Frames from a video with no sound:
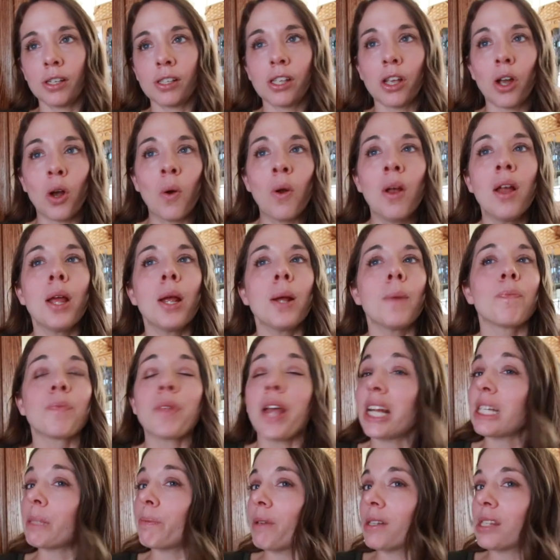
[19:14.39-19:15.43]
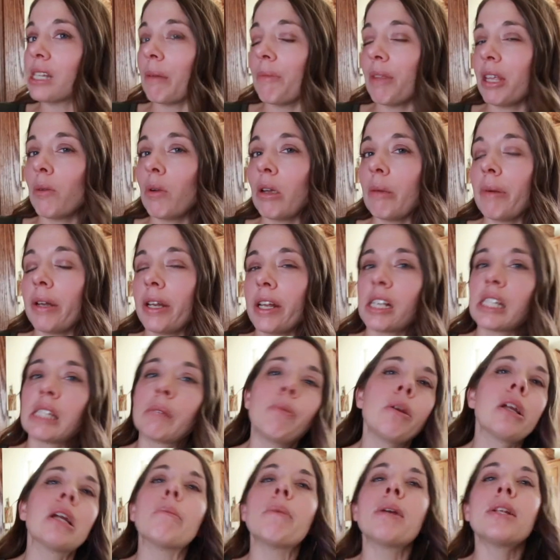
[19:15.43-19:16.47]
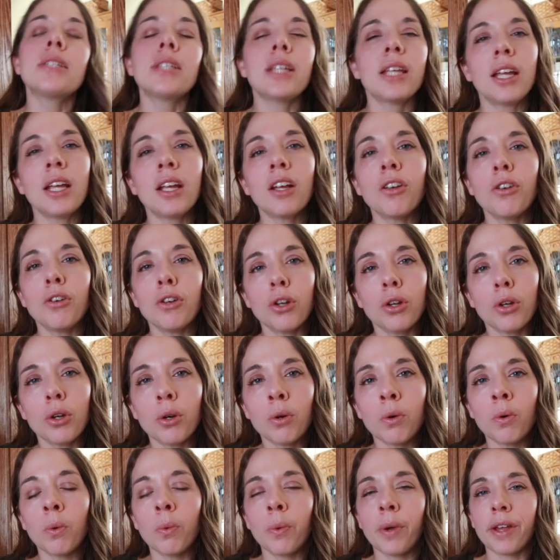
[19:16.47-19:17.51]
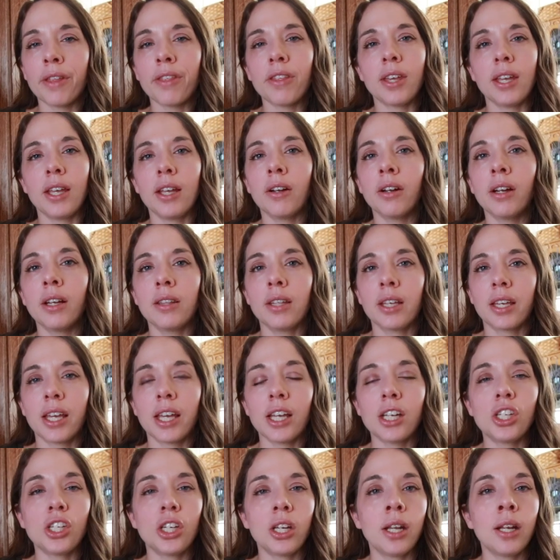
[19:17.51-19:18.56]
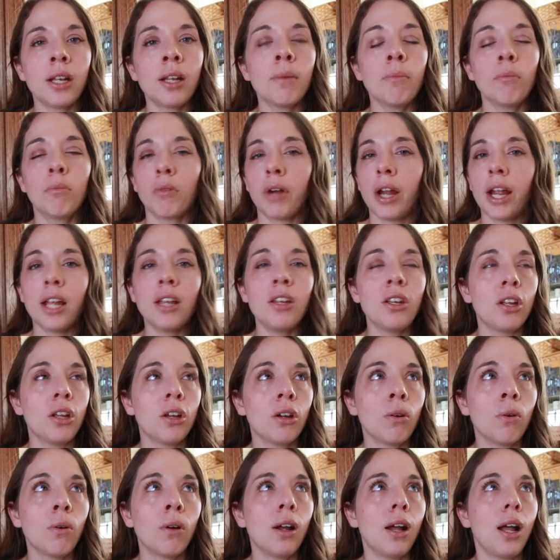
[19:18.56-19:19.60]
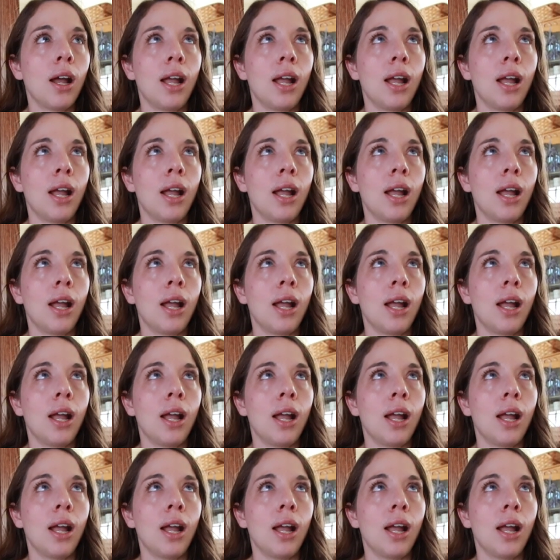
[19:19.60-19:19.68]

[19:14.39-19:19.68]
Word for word: So that's been something we've been experimenting new with here in the kitchen, brand new.